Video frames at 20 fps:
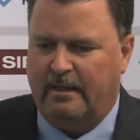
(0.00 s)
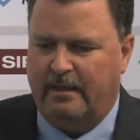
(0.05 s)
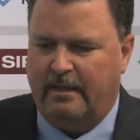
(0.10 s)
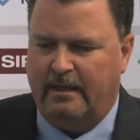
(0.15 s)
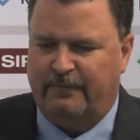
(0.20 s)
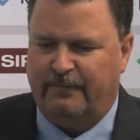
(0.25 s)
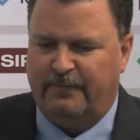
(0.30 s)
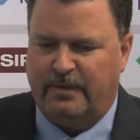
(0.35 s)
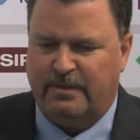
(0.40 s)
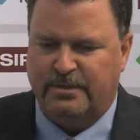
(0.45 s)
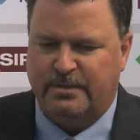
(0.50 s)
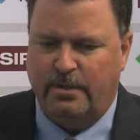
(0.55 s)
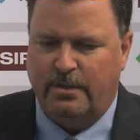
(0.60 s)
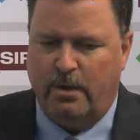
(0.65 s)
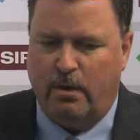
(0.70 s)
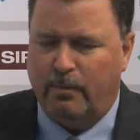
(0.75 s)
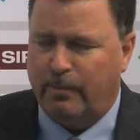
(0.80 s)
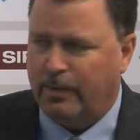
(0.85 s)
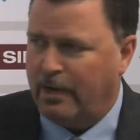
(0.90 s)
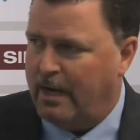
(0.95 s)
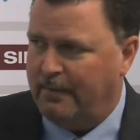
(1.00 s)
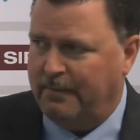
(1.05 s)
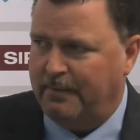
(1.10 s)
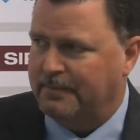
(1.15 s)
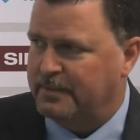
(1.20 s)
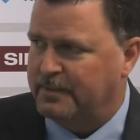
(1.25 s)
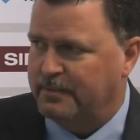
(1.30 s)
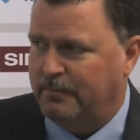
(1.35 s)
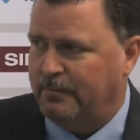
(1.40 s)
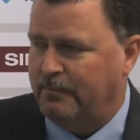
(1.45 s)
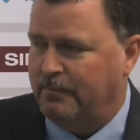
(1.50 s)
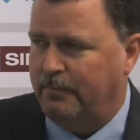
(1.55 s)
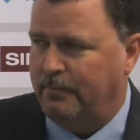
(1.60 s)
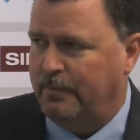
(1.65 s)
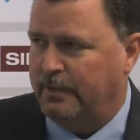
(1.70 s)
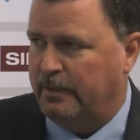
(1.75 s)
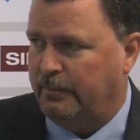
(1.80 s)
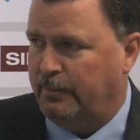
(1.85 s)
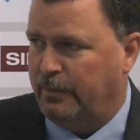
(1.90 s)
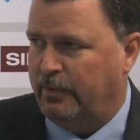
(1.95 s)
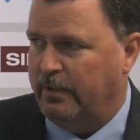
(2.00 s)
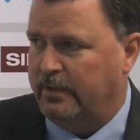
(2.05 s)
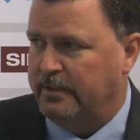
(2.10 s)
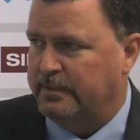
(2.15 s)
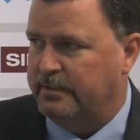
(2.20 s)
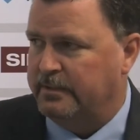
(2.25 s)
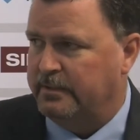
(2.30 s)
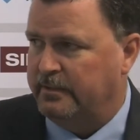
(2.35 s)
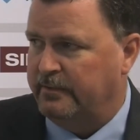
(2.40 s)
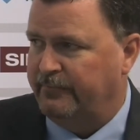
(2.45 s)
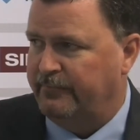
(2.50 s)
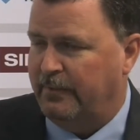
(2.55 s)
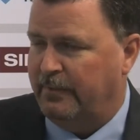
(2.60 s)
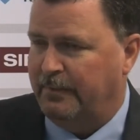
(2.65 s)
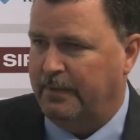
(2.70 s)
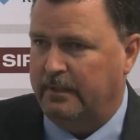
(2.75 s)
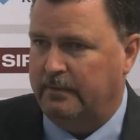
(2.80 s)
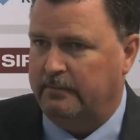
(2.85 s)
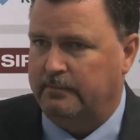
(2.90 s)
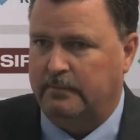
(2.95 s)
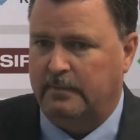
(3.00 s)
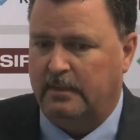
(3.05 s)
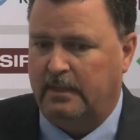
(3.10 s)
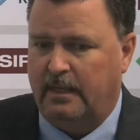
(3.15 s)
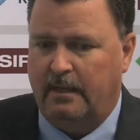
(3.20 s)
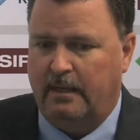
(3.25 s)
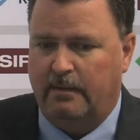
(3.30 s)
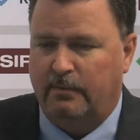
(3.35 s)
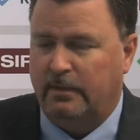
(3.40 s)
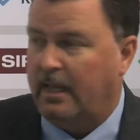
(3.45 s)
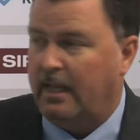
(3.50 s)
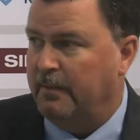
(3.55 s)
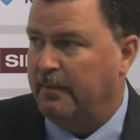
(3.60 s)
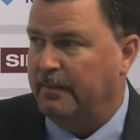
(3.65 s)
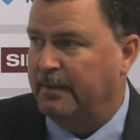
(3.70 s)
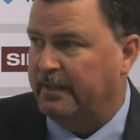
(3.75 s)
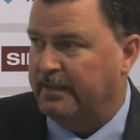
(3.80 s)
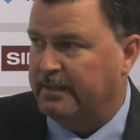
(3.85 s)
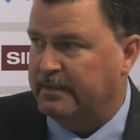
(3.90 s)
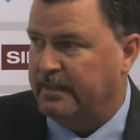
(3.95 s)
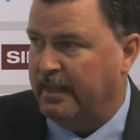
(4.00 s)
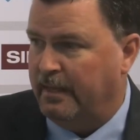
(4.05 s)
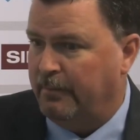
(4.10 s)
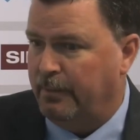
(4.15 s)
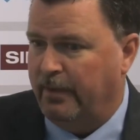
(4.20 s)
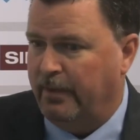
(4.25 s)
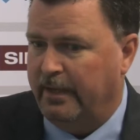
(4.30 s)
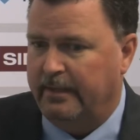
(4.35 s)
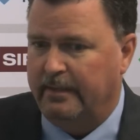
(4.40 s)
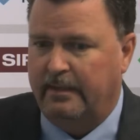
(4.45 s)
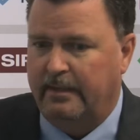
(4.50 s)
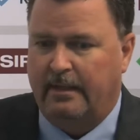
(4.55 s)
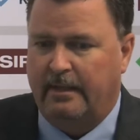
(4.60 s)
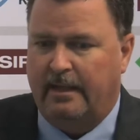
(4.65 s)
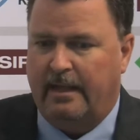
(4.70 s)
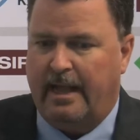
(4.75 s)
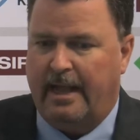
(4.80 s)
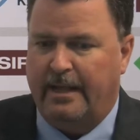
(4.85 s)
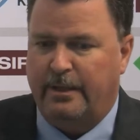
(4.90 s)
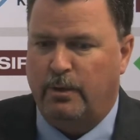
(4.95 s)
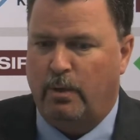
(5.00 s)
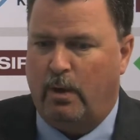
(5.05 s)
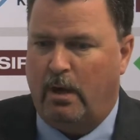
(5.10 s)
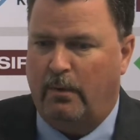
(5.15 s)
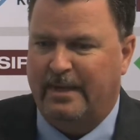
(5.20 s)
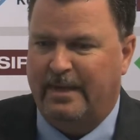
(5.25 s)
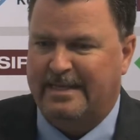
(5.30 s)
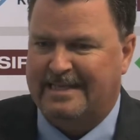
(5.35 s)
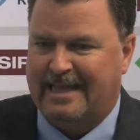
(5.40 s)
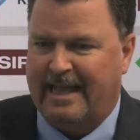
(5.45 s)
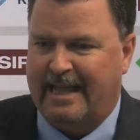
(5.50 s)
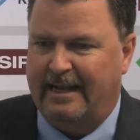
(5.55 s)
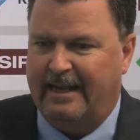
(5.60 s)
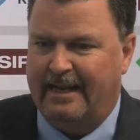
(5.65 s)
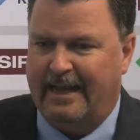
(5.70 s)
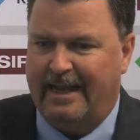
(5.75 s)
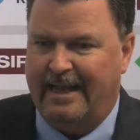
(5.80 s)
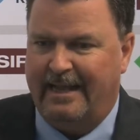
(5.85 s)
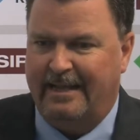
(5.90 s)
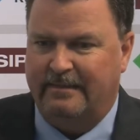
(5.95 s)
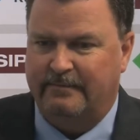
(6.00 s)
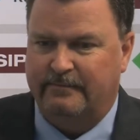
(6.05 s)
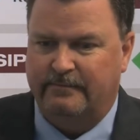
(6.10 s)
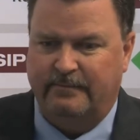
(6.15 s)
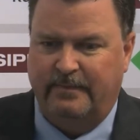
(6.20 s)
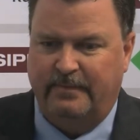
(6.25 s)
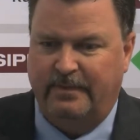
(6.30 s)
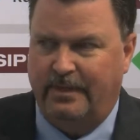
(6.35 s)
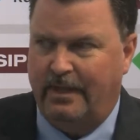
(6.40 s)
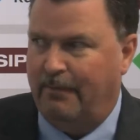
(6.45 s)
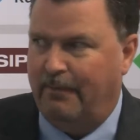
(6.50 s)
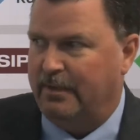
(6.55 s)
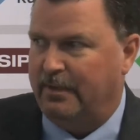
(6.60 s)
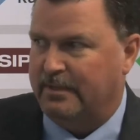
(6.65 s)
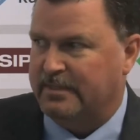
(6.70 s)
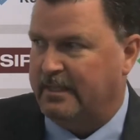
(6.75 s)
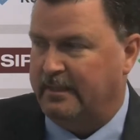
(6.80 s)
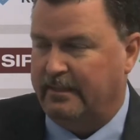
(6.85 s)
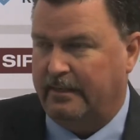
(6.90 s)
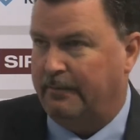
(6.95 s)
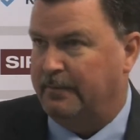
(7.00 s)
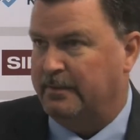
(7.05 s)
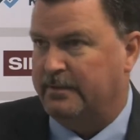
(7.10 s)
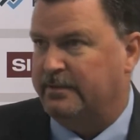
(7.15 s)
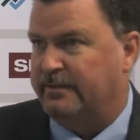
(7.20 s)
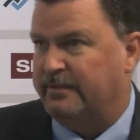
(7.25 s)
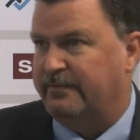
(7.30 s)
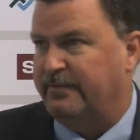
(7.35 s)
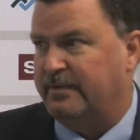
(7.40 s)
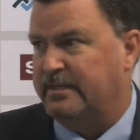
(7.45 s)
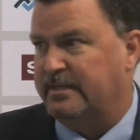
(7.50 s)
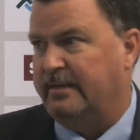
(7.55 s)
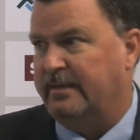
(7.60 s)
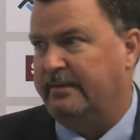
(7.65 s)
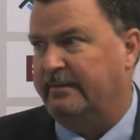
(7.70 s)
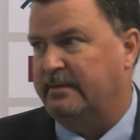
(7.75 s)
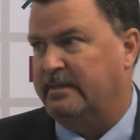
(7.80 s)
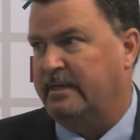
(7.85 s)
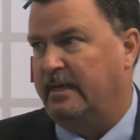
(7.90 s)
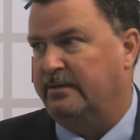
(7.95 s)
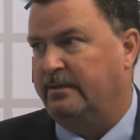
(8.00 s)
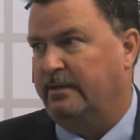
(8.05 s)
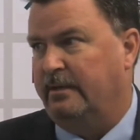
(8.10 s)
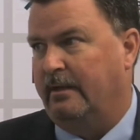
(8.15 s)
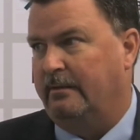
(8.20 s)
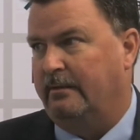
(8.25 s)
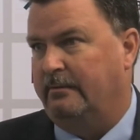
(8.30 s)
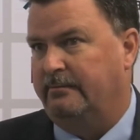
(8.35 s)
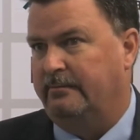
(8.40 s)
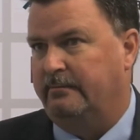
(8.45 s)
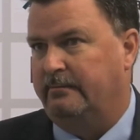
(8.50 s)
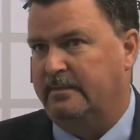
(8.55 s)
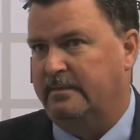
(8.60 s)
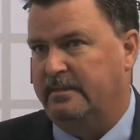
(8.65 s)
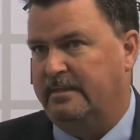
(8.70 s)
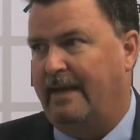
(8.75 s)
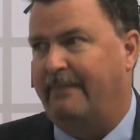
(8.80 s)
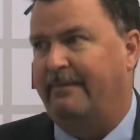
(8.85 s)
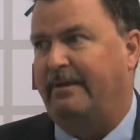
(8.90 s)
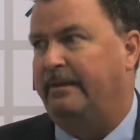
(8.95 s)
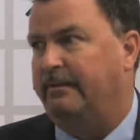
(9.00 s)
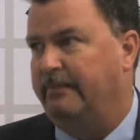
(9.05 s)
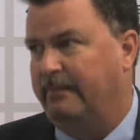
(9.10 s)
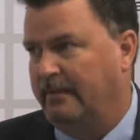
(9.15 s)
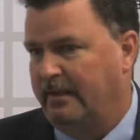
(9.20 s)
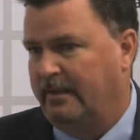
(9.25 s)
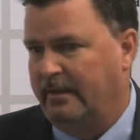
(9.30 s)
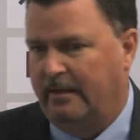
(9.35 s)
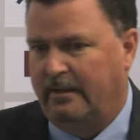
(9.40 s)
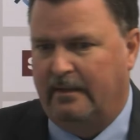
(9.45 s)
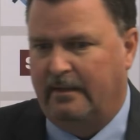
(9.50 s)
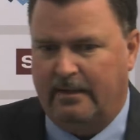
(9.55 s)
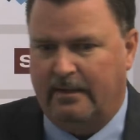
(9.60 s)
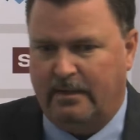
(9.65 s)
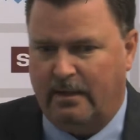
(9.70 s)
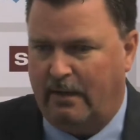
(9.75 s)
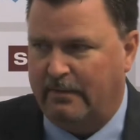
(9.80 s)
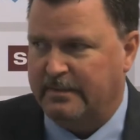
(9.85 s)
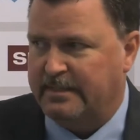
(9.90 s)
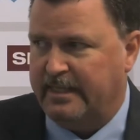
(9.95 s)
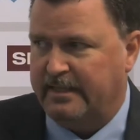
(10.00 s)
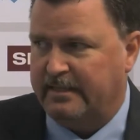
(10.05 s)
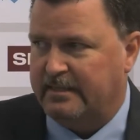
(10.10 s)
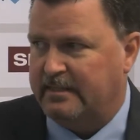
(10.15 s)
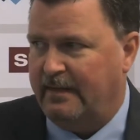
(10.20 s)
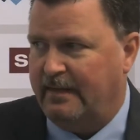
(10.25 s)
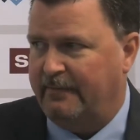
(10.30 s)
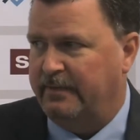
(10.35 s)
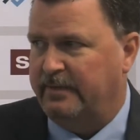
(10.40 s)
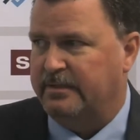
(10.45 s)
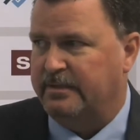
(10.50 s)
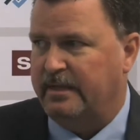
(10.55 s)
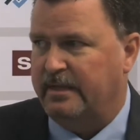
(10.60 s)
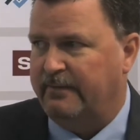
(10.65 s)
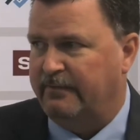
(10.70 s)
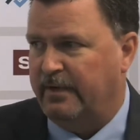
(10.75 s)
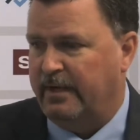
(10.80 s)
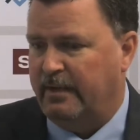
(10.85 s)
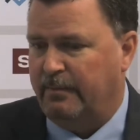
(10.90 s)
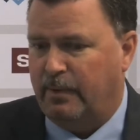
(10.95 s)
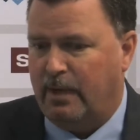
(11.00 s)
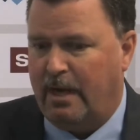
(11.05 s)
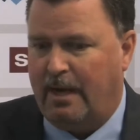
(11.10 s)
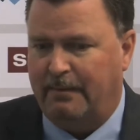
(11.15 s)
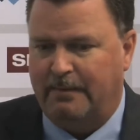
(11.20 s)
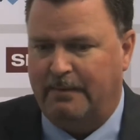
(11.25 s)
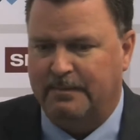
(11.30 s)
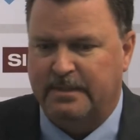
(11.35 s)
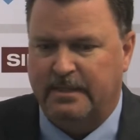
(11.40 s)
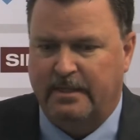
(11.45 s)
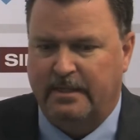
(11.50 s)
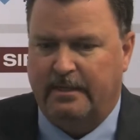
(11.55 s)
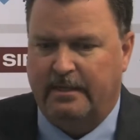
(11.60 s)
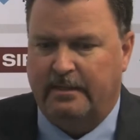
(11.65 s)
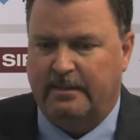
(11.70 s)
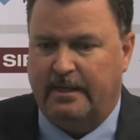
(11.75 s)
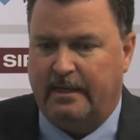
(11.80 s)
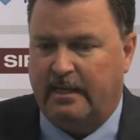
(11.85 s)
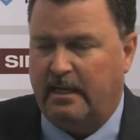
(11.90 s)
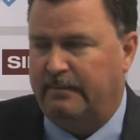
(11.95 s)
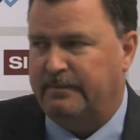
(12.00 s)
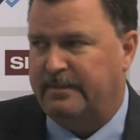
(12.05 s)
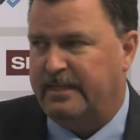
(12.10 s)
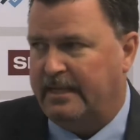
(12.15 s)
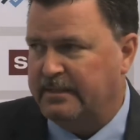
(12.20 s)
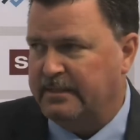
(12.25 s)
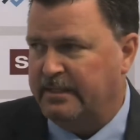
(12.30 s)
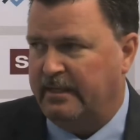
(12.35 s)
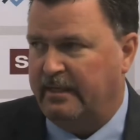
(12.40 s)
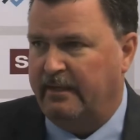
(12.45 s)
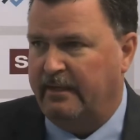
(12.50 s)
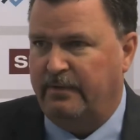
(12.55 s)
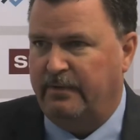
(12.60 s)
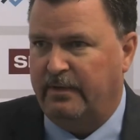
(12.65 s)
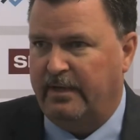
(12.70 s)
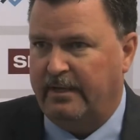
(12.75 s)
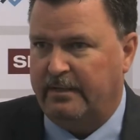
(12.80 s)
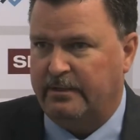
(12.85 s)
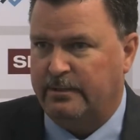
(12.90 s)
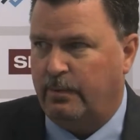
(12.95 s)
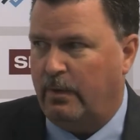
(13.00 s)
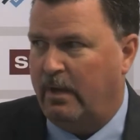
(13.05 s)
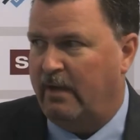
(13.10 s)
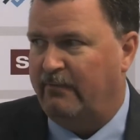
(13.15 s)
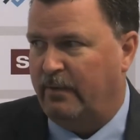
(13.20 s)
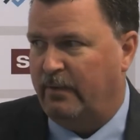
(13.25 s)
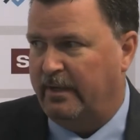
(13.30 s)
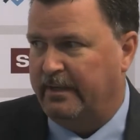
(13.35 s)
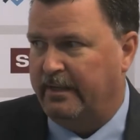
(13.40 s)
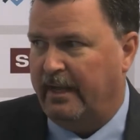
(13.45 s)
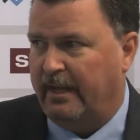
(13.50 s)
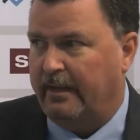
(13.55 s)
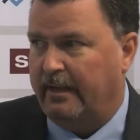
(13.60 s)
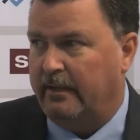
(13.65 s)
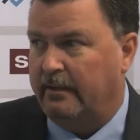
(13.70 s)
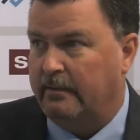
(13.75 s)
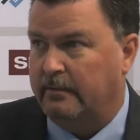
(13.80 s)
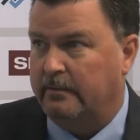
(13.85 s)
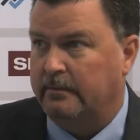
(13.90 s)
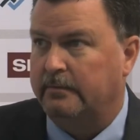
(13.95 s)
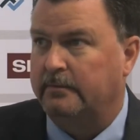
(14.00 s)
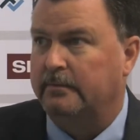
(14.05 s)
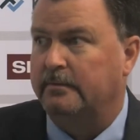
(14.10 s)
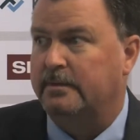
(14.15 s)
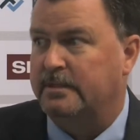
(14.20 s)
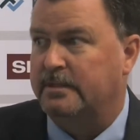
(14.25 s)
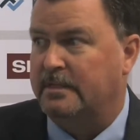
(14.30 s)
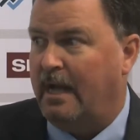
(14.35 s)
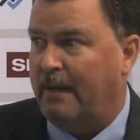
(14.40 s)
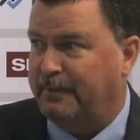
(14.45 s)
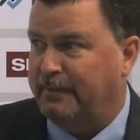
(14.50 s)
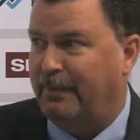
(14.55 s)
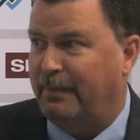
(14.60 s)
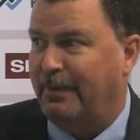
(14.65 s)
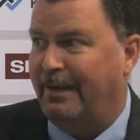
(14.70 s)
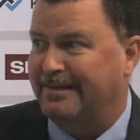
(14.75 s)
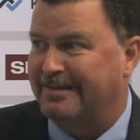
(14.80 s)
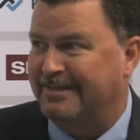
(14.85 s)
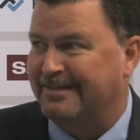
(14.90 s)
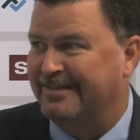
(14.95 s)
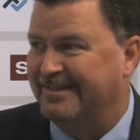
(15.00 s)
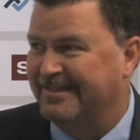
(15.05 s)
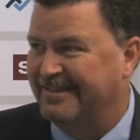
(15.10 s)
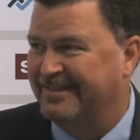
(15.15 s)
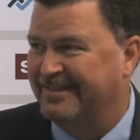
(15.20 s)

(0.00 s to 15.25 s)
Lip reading: If there's no problems with the boards from a reliability standpoint, and you always get a number, say the number is just for the sake of discussion, 7. You always get a 7, there's never any problems. Then keep testing. If you get a 12 one day, stop the presses.